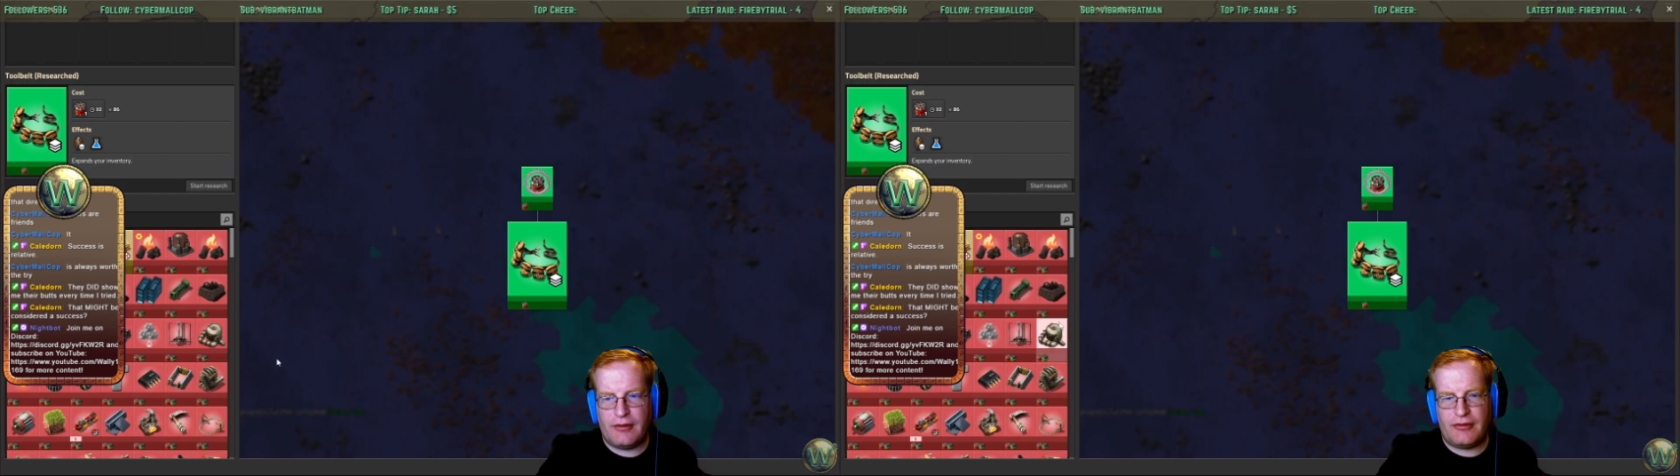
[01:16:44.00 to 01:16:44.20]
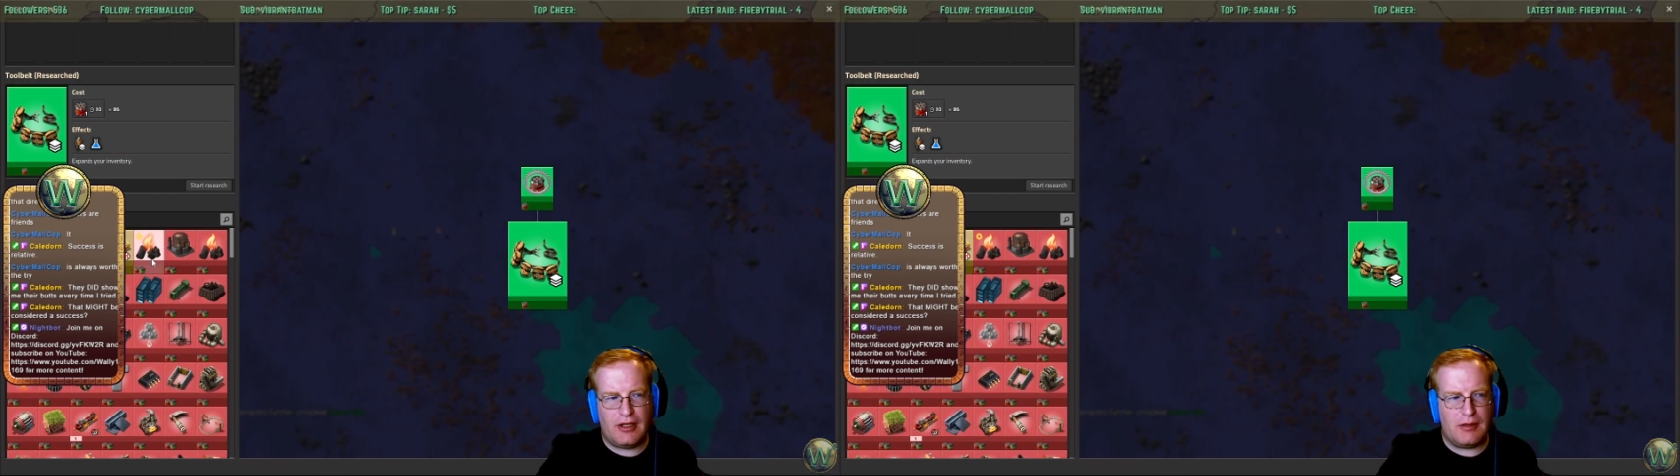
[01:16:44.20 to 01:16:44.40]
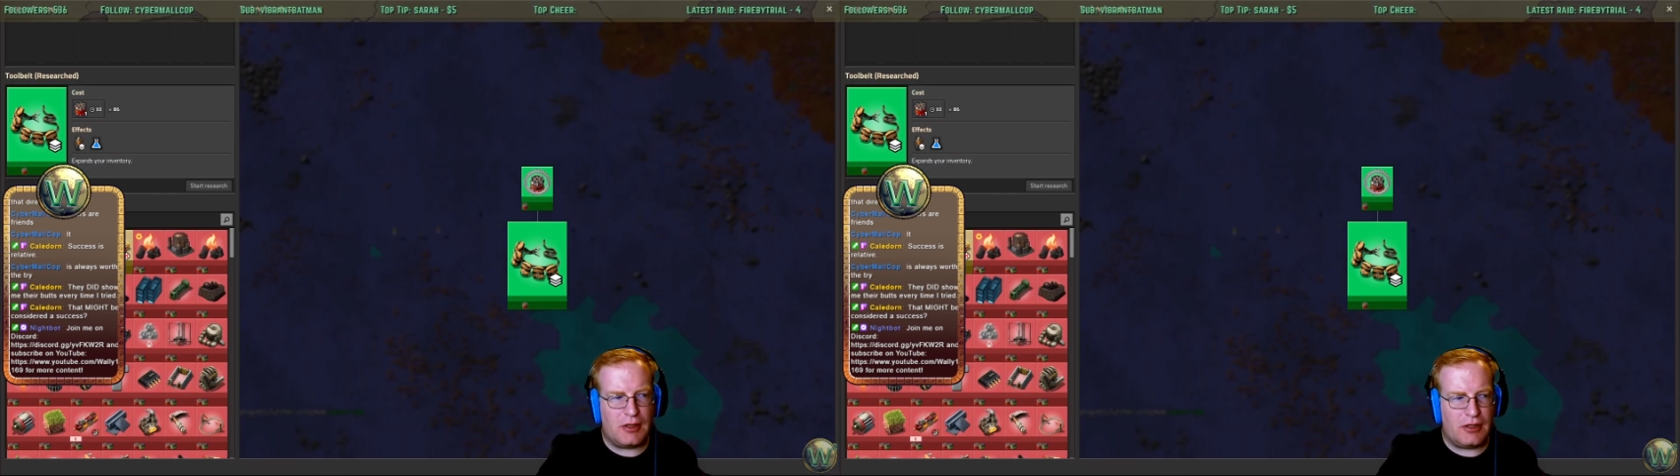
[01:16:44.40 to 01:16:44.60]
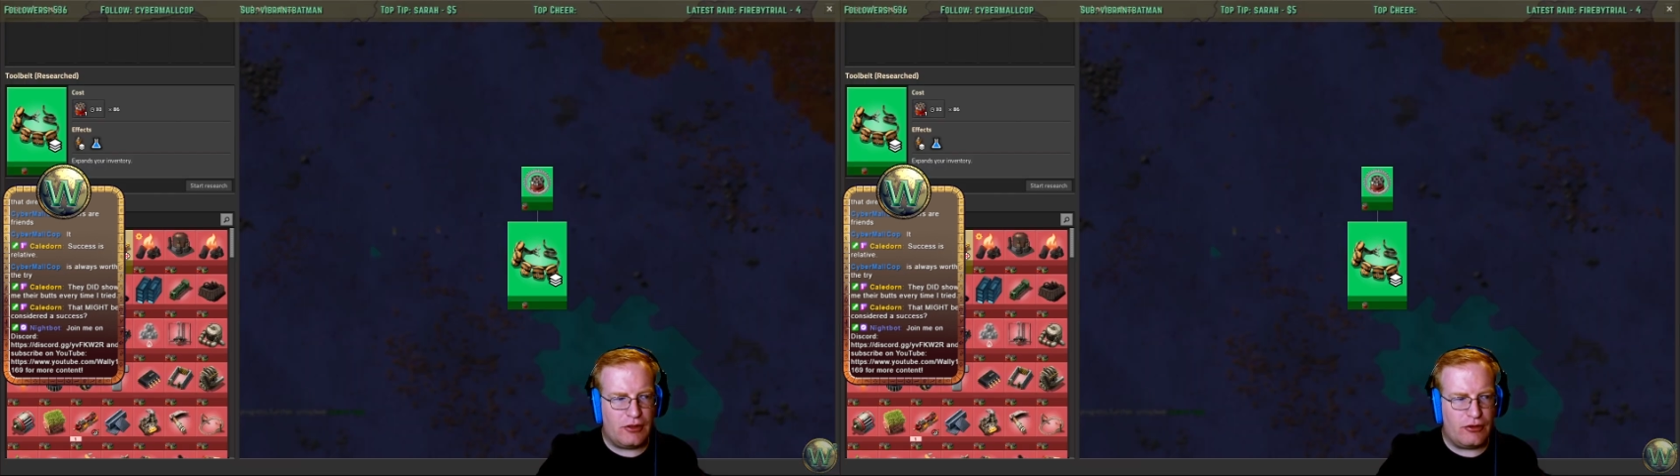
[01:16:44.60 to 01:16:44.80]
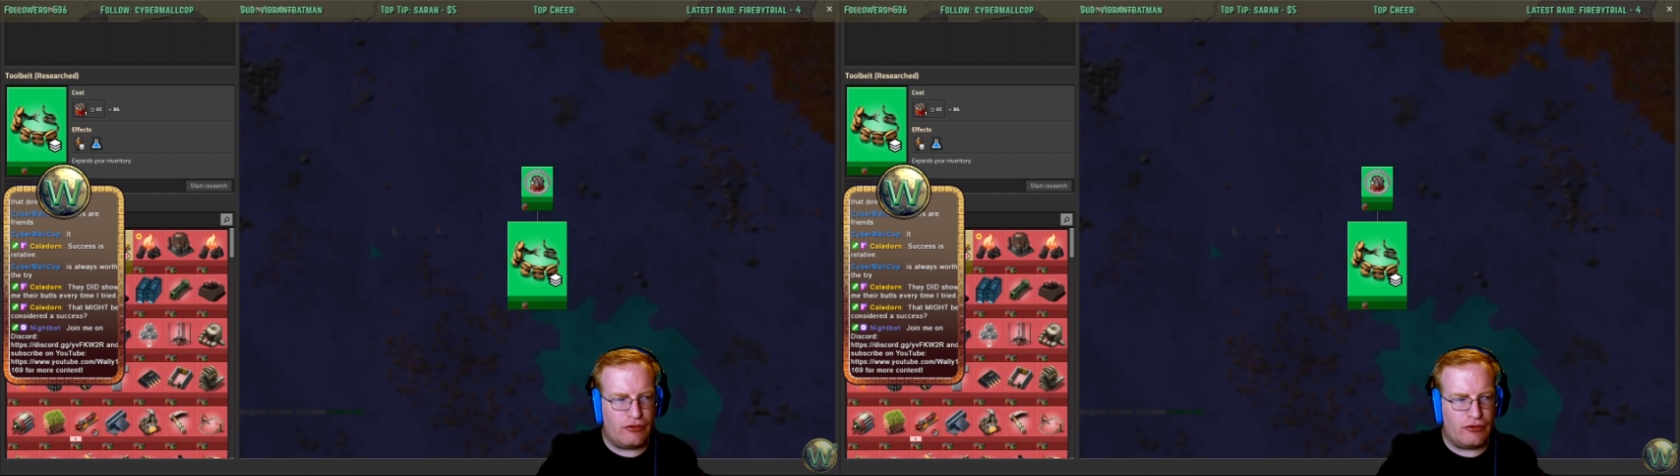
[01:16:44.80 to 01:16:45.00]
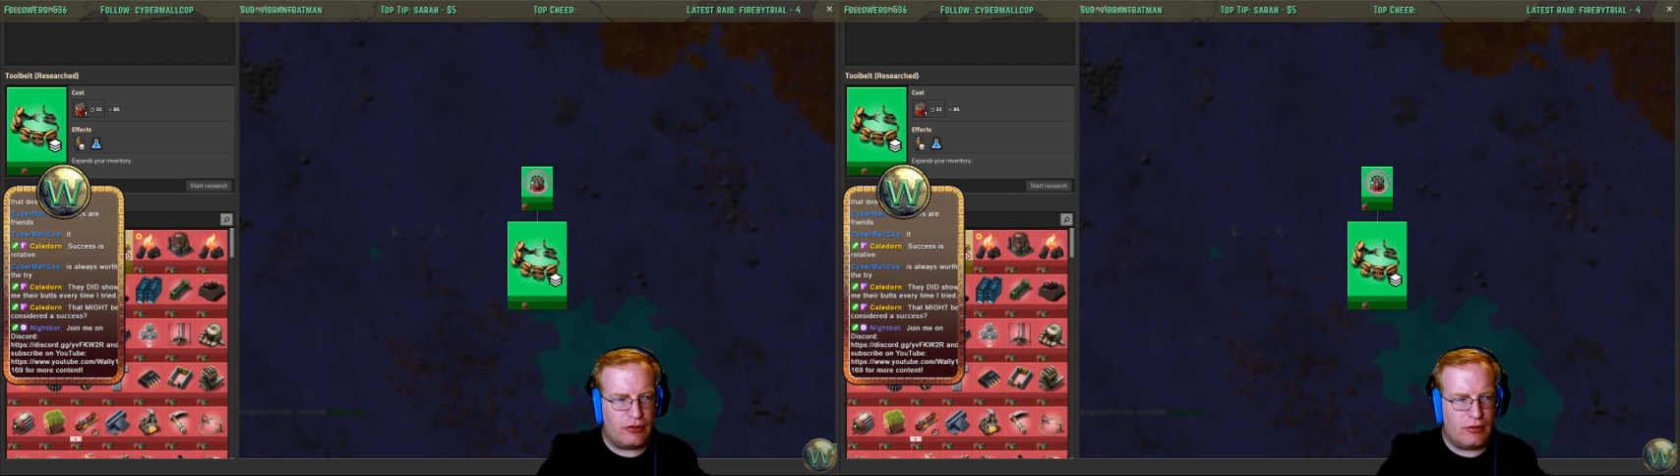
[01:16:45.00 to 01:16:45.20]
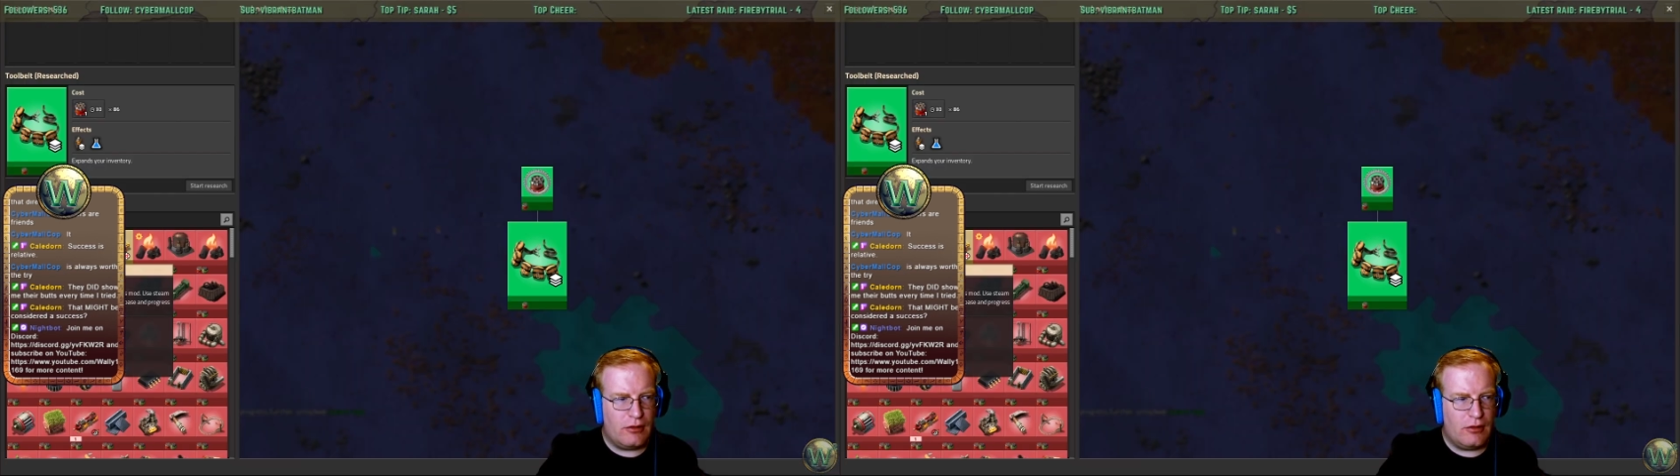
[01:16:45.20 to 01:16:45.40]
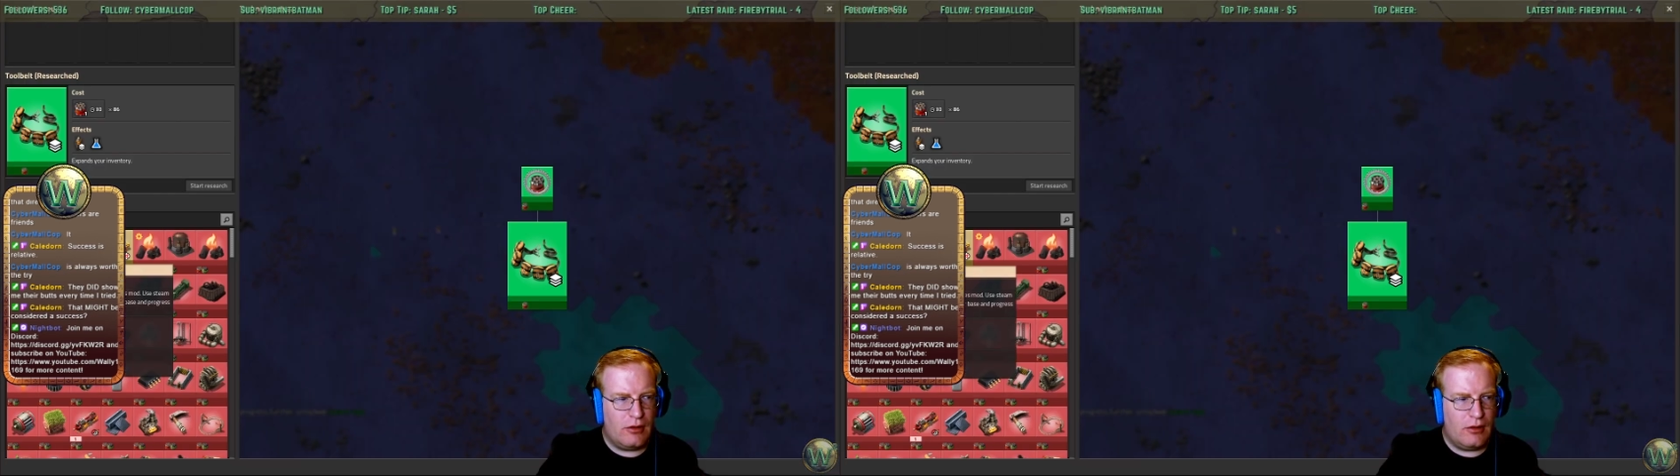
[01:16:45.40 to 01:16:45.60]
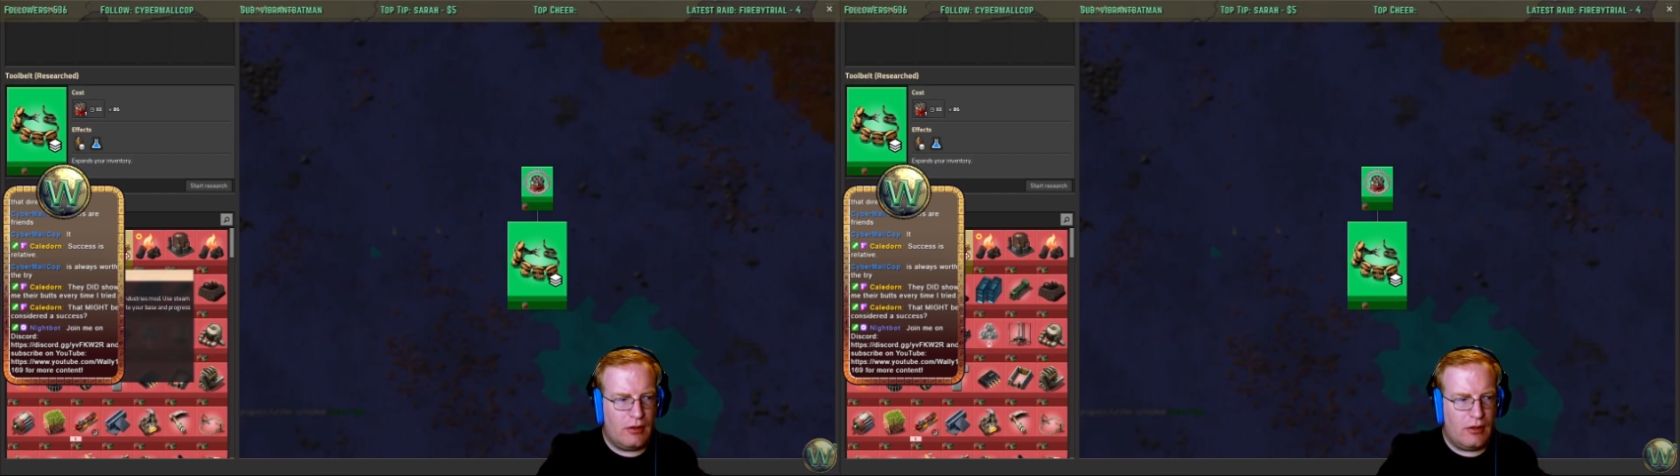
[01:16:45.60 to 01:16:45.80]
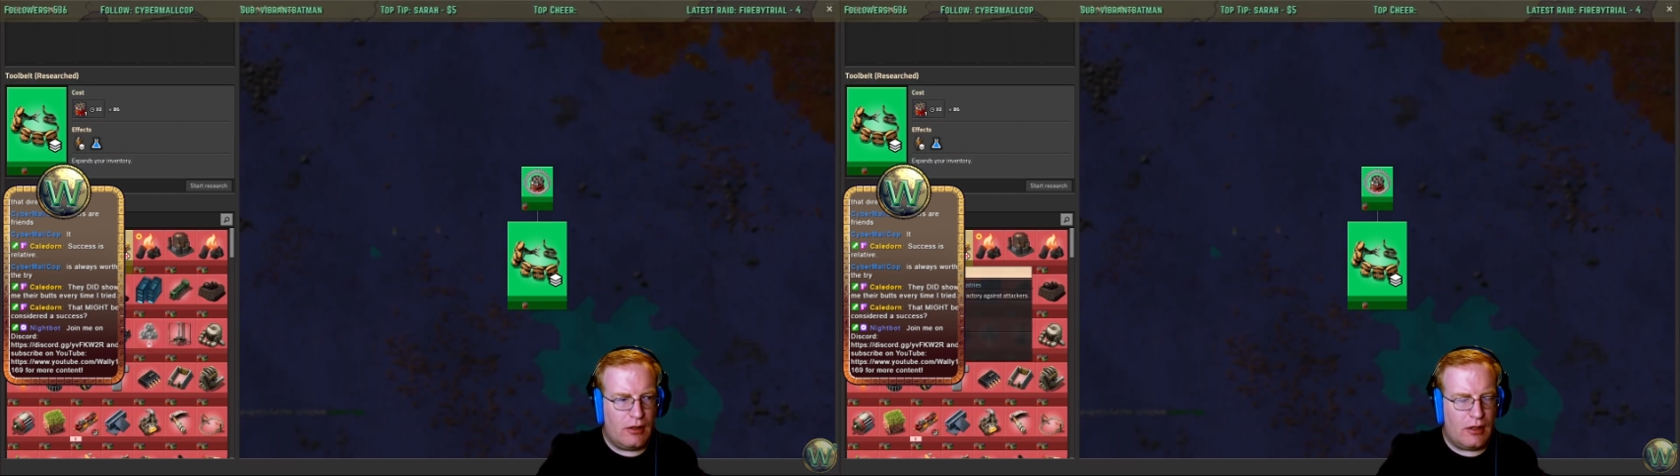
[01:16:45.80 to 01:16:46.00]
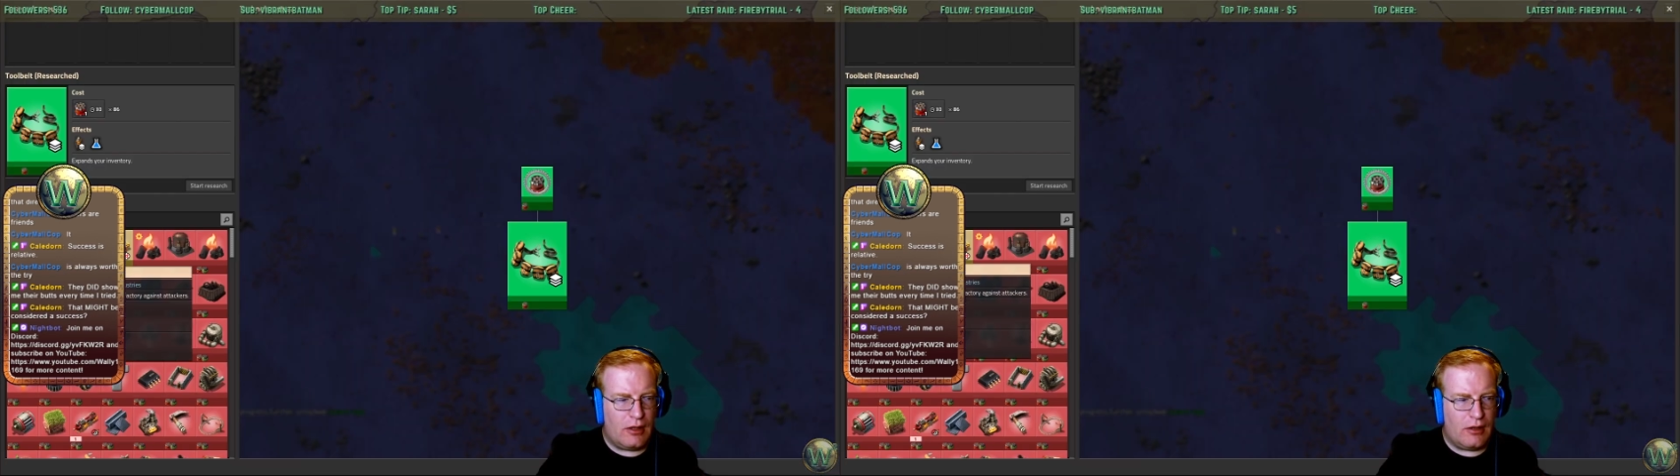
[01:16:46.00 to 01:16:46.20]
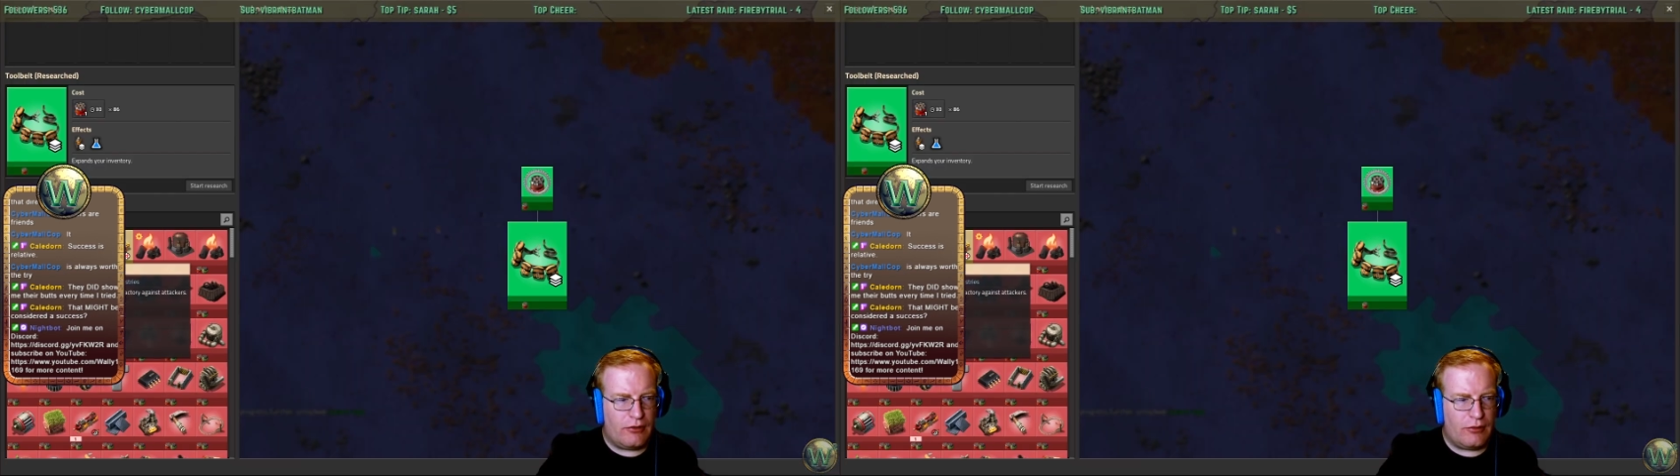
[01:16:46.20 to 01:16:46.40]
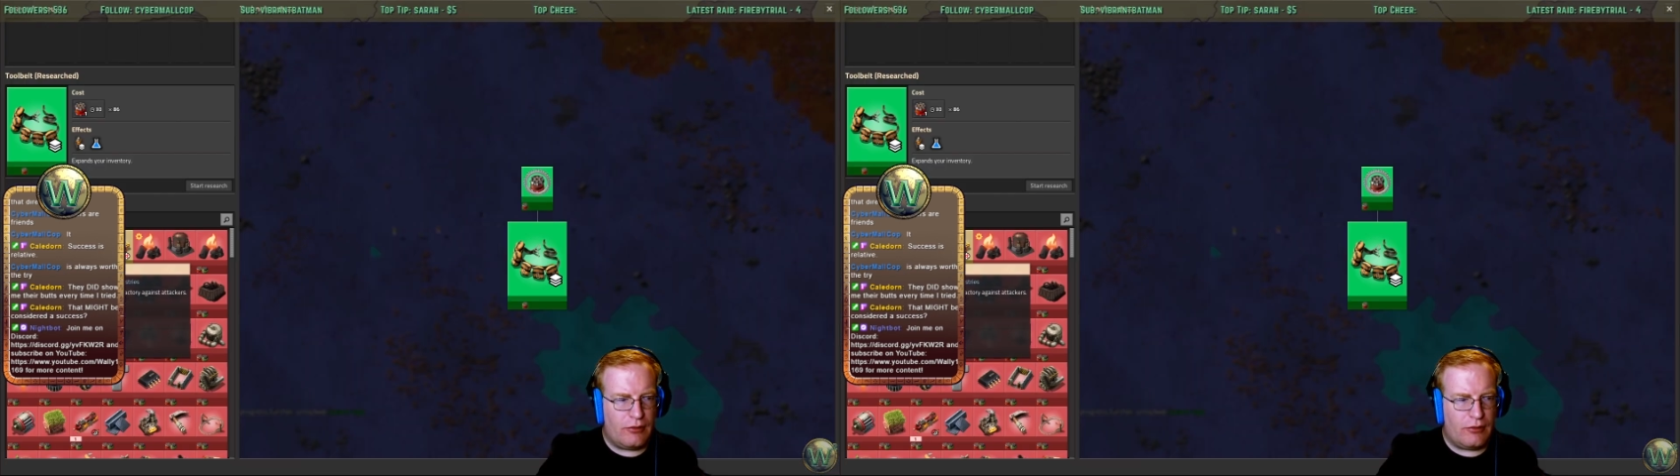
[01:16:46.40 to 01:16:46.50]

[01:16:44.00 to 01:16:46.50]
Steam Age. So